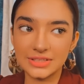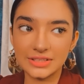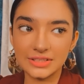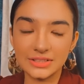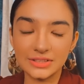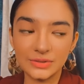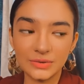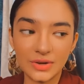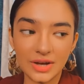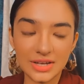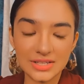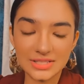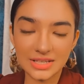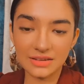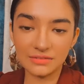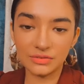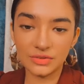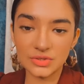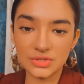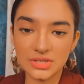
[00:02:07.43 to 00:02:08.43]
you
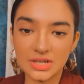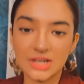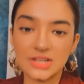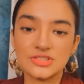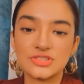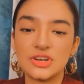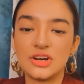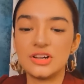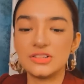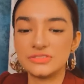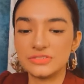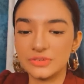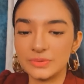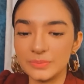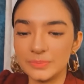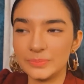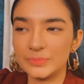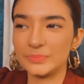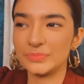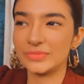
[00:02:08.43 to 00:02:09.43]
guys gave those screenshots
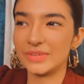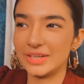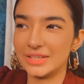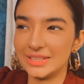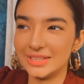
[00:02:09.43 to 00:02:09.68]
from,